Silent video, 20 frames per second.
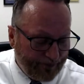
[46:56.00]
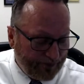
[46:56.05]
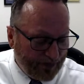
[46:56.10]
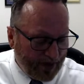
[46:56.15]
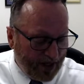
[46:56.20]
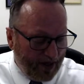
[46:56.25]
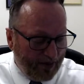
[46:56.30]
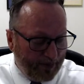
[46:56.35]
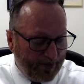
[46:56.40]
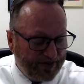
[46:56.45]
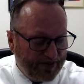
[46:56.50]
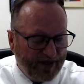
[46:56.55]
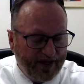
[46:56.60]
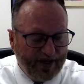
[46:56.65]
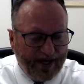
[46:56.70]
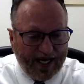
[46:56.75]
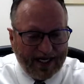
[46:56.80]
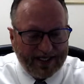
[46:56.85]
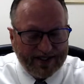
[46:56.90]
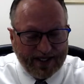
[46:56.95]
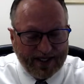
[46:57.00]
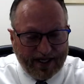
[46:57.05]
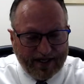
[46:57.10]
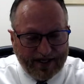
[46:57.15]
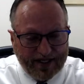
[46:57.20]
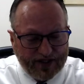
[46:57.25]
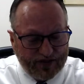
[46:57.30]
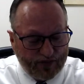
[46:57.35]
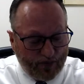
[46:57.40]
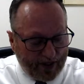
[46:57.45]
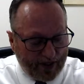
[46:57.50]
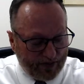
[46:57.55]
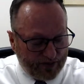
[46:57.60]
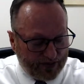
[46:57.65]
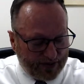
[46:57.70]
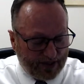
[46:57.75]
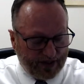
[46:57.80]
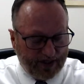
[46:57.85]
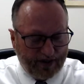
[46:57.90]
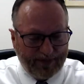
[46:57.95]
But the next thing is, why don't you
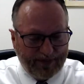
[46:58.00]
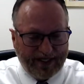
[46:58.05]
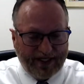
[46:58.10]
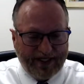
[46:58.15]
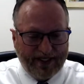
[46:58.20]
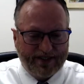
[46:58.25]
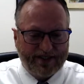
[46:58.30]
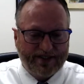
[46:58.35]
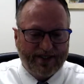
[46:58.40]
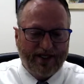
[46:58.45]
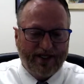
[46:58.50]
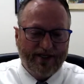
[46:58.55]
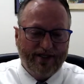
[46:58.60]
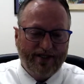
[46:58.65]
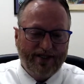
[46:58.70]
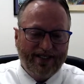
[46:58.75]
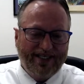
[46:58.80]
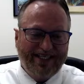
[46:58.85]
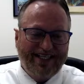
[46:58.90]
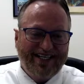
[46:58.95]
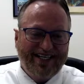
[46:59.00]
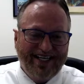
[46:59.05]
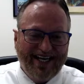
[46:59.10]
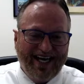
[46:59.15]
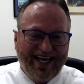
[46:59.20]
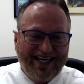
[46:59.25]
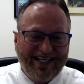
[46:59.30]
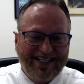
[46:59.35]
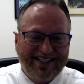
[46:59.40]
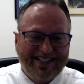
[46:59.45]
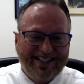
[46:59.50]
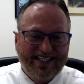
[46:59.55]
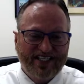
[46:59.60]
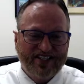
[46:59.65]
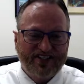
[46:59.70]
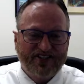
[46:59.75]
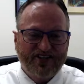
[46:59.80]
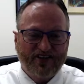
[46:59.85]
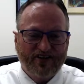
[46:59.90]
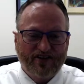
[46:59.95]
let me get you 9
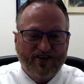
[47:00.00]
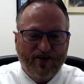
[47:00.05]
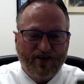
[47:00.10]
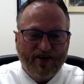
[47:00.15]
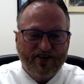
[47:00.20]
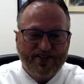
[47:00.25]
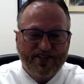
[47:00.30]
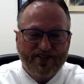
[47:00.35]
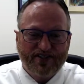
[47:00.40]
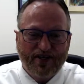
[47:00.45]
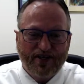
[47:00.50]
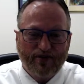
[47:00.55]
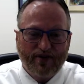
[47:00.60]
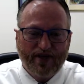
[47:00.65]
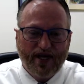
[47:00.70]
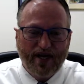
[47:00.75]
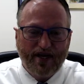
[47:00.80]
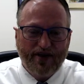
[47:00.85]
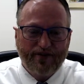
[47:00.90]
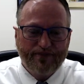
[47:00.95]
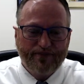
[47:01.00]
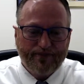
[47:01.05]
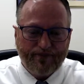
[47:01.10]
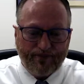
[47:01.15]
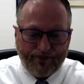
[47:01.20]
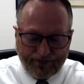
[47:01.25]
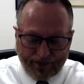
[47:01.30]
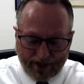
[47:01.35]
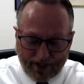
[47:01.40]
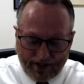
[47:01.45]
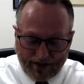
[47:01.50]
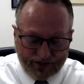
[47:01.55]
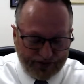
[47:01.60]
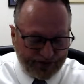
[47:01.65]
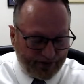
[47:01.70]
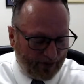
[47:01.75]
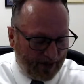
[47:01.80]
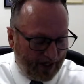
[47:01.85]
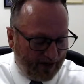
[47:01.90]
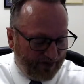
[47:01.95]
sister cards? Is that okay? So
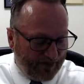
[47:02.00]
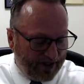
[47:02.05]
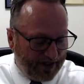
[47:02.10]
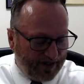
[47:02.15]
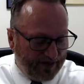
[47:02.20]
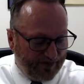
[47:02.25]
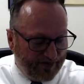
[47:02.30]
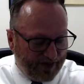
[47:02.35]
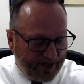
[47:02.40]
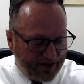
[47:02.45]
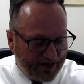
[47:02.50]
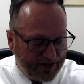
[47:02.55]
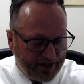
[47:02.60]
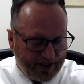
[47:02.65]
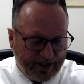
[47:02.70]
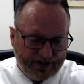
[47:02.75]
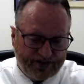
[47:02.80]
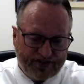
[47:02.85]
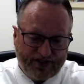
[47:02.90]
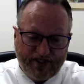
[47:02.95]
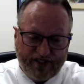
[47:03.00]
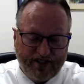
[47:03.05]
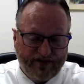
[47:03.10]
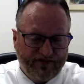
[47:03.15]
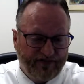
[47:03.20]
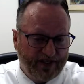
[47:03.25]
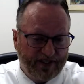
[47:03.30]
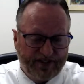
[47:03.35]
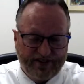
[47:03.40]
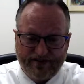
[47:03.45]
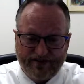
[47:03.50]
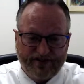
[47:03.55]
every division, because divisions are